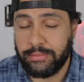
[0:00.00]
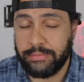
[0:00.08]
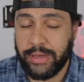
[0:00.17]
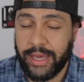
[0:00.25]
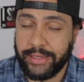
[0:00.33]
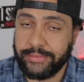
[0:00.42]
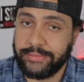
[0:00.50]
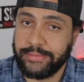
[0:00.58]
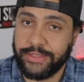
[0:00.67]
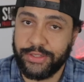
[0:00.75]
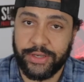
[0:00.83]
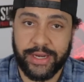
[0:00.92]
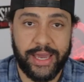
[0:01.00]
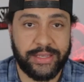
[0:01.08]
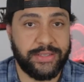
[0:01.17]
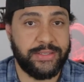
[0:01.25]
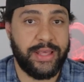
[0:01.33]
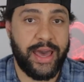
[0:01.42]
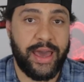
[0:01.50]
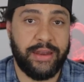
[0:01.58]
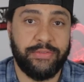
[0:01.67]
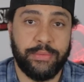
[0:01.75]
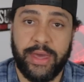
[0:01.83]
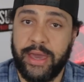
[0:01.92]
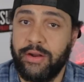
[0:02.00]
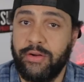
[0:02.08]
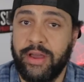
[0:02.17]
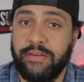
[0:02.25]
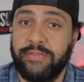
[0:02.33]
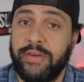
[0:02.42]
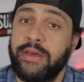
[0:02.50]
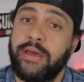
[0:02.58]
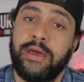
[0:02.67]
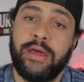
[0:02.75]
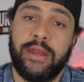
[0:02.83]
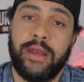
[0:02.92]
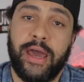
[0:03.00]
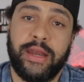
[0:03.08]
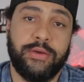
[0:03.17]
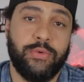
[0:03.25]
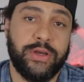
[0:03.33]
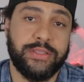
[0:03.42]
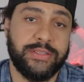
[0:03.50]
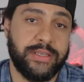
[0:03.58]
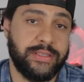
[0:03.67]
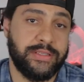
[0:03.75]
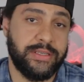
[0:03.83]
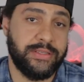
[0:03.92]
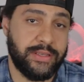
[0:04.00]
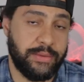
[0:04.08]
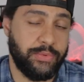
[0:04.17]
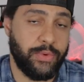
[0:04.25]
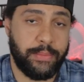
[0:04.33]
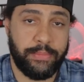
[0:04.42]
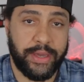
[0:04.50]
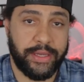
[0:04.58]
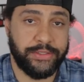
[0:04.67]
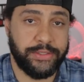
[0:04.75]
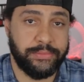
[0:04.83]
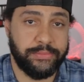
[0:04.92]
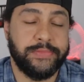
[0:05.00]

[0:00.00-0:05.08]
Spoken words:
but you can access that from the NRF 9160 SIP webpage.